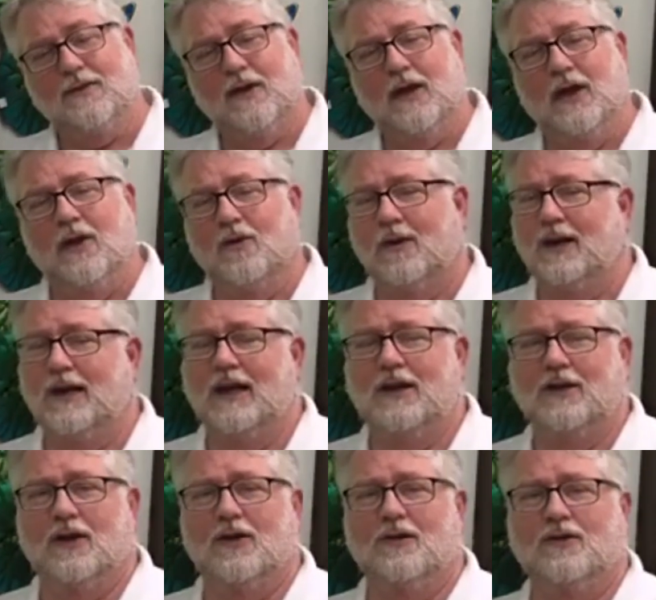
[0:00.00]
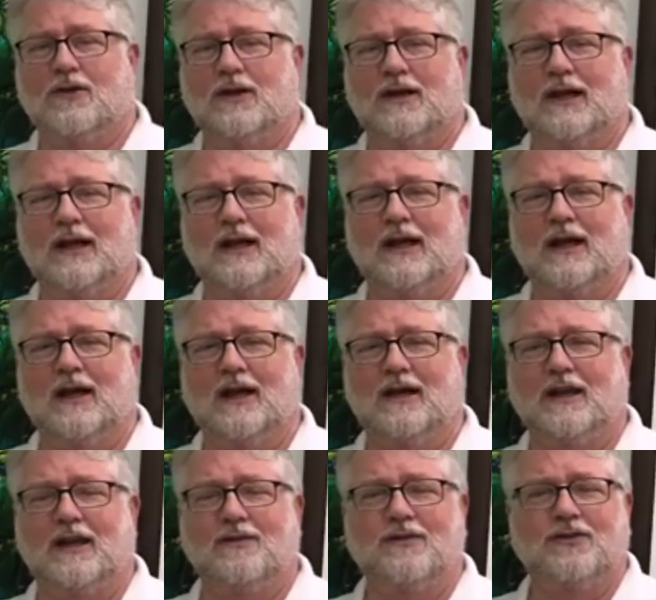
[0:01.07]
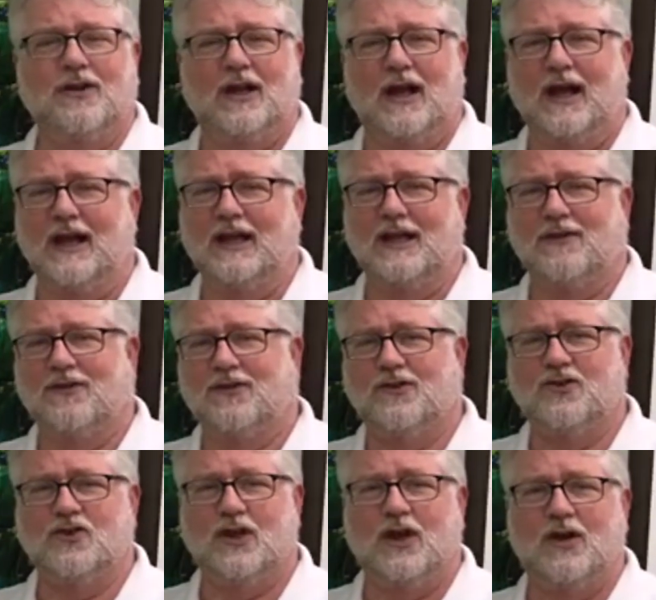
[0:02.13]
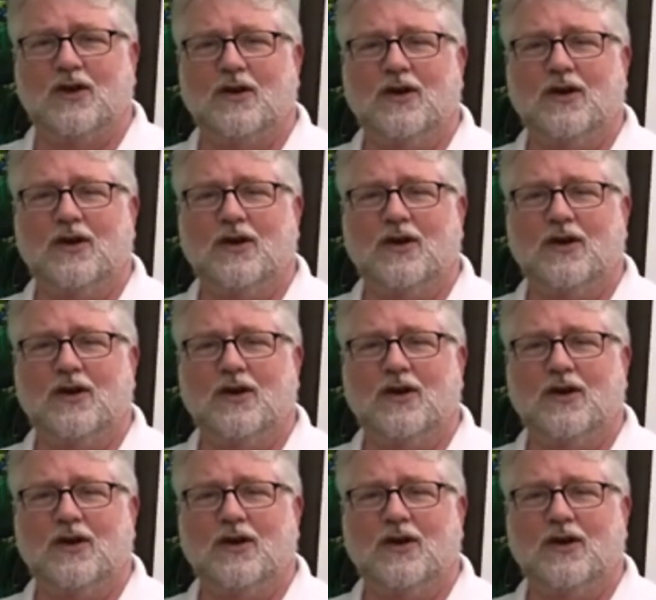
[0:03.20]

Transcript: We need those, and they and give us a like, give us a share.